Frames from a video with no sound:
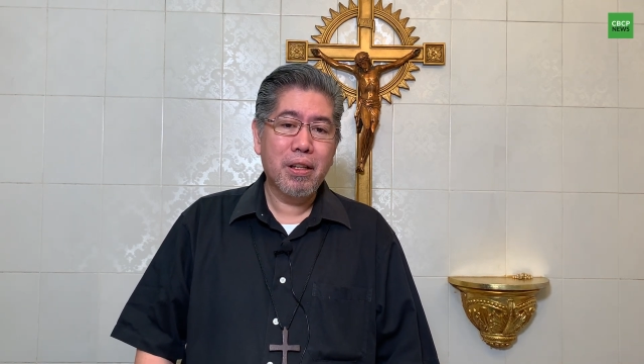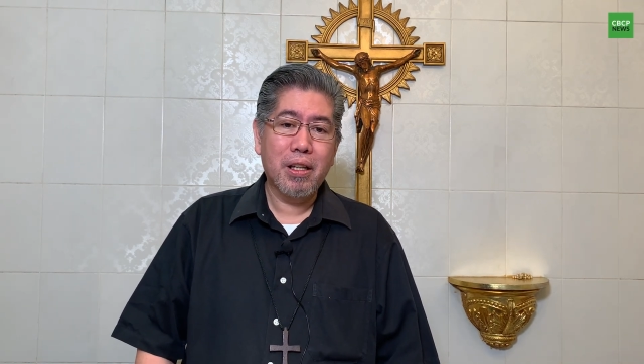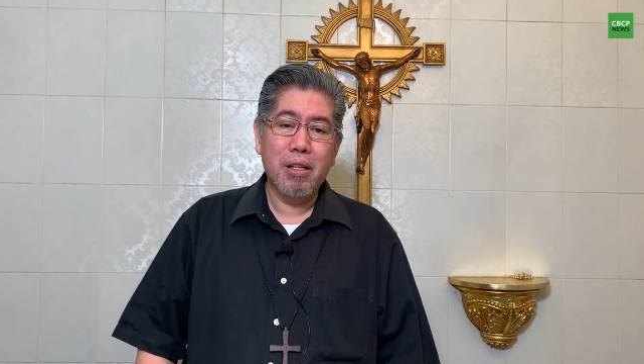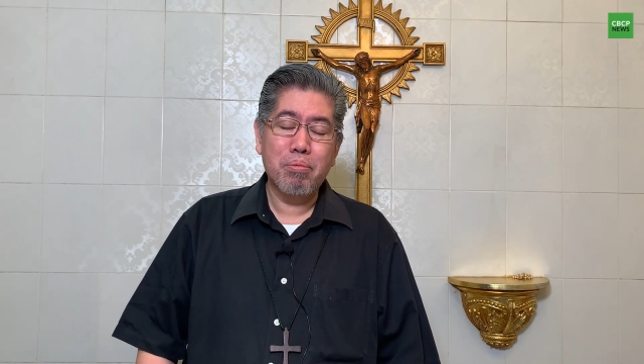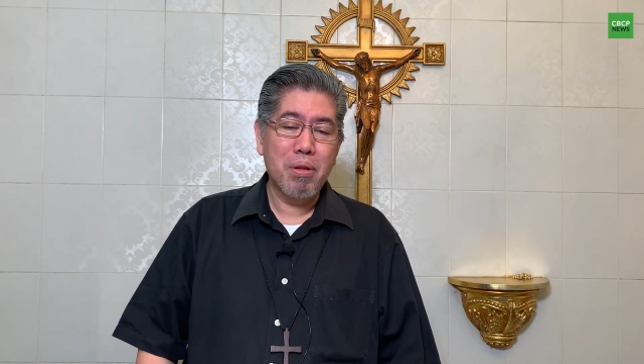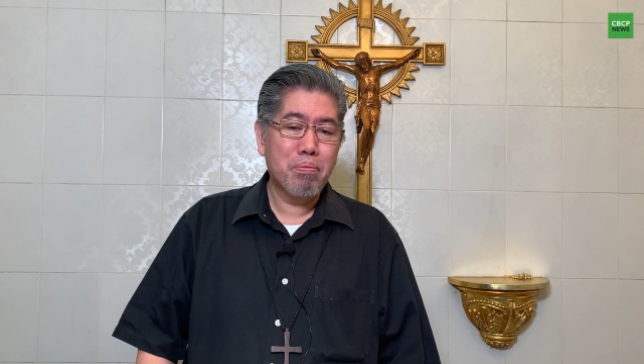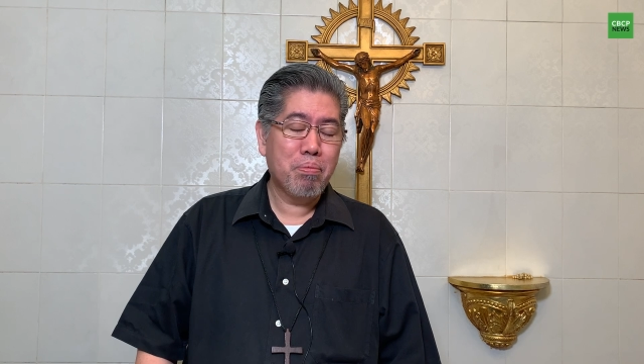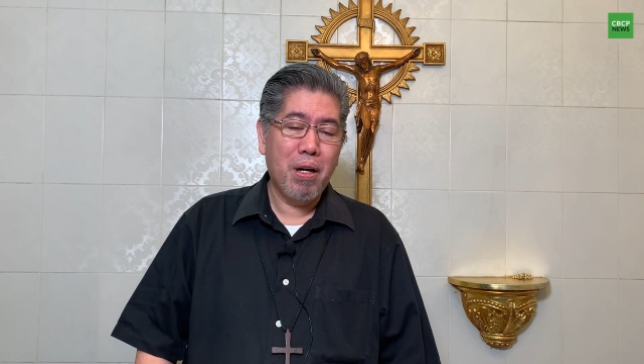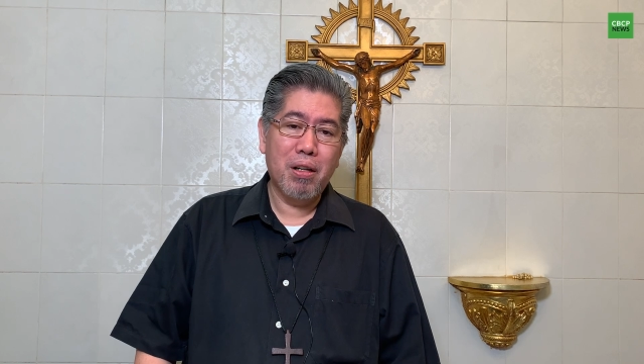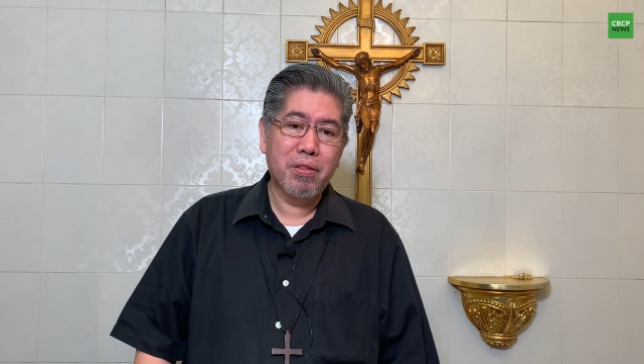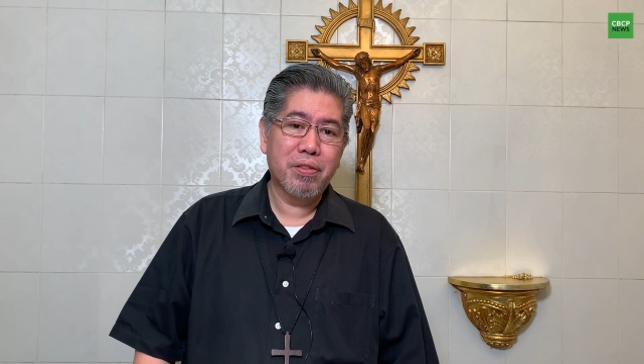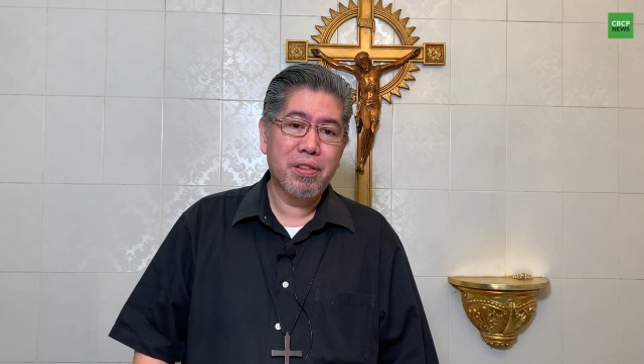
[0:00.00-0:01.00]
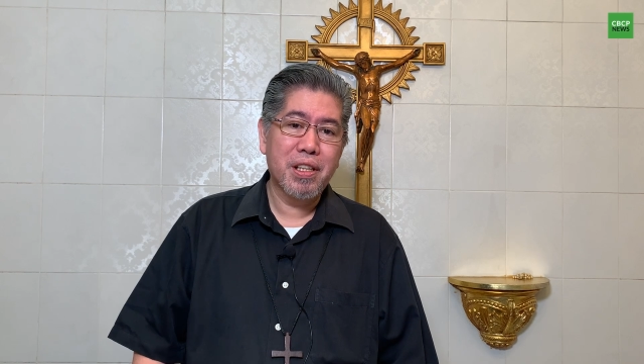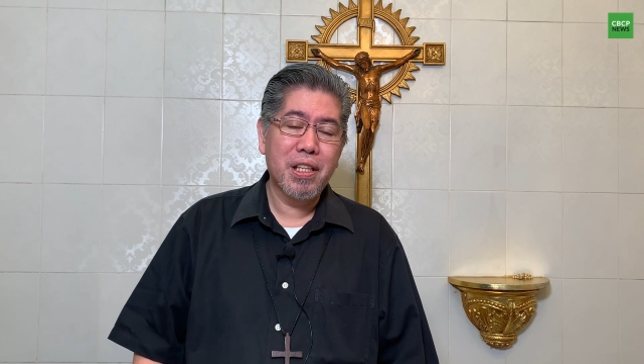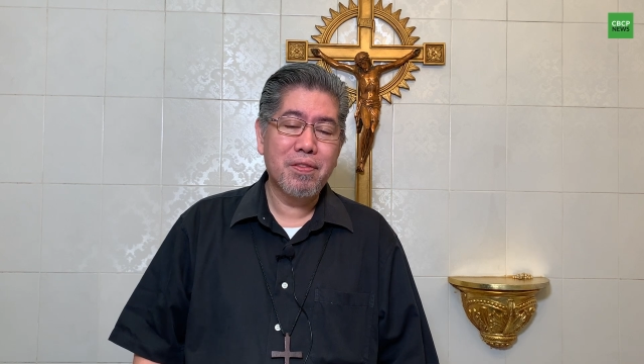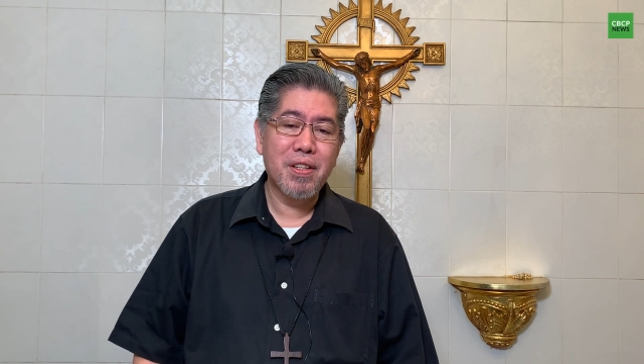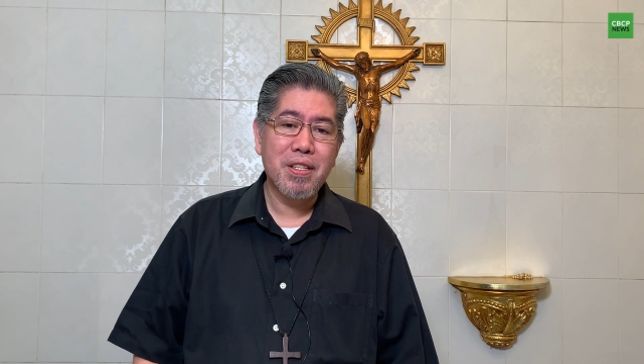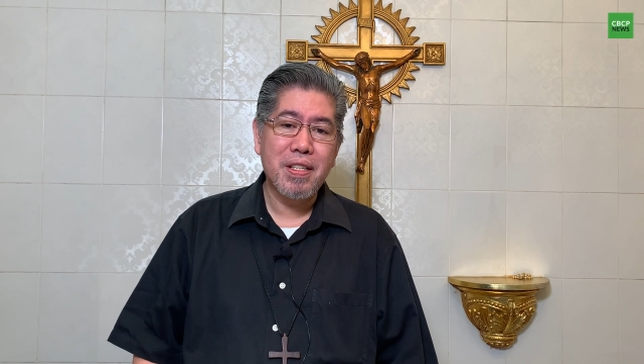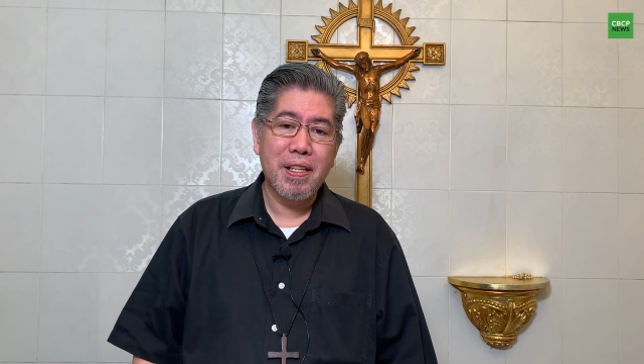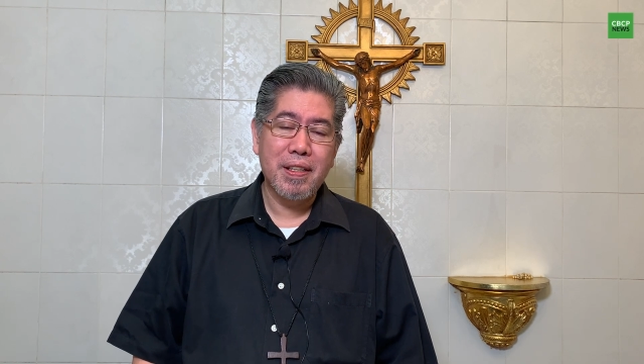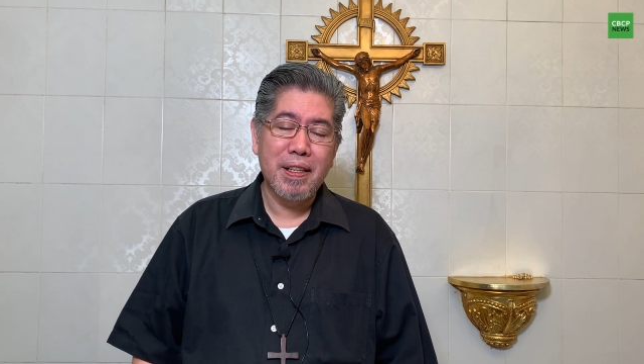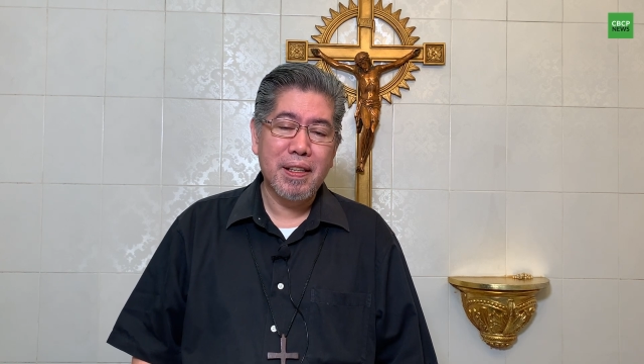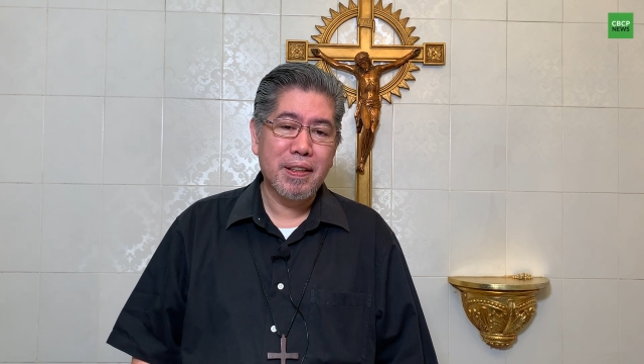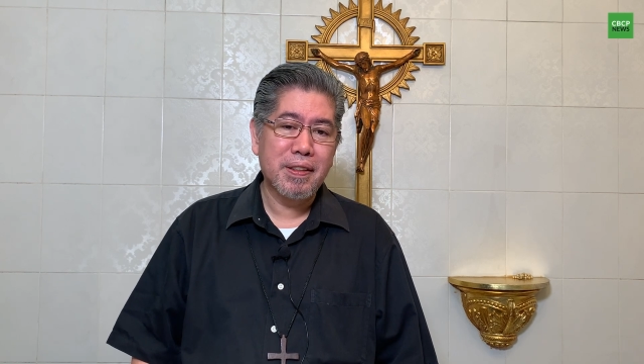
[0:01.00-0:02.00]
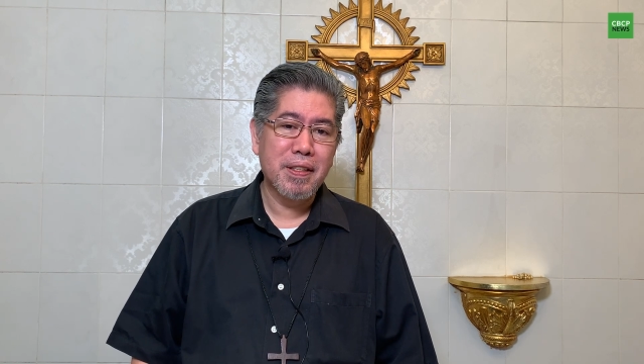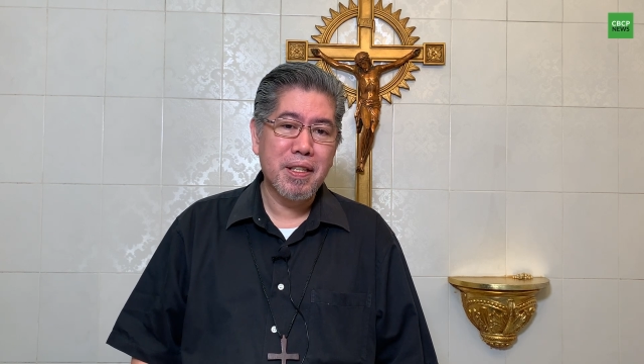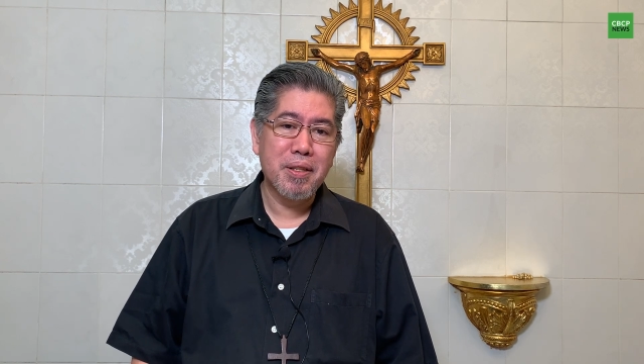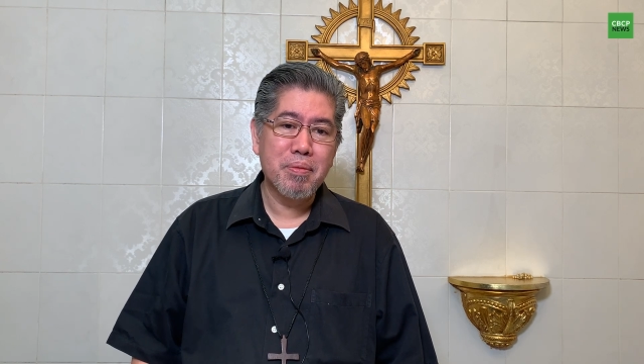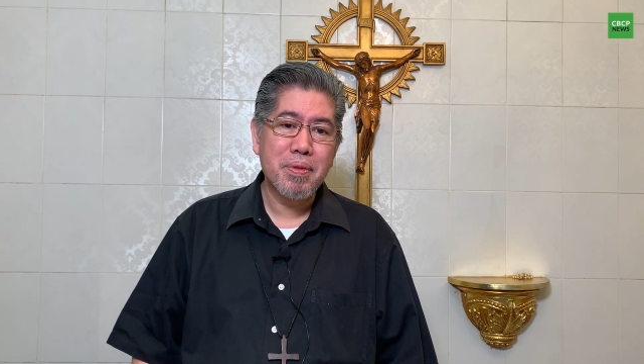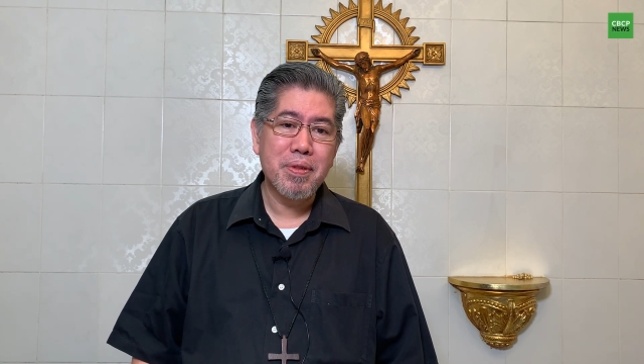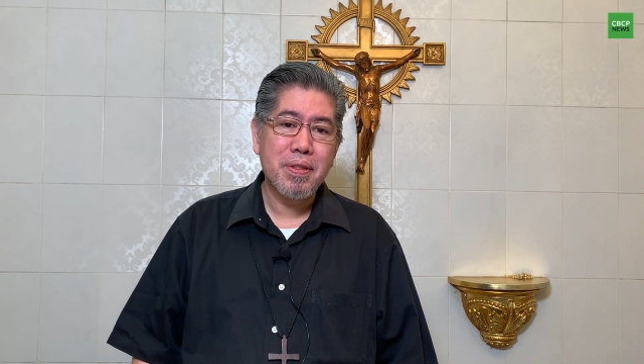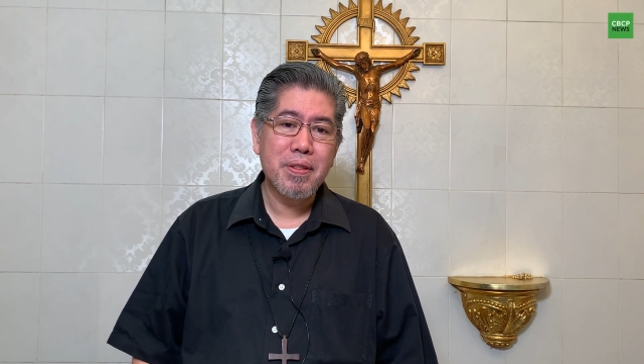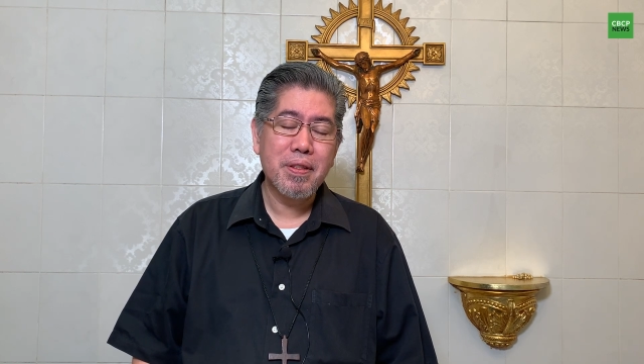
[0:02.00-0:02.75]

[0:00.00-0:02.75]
can be powerfully devastating at times.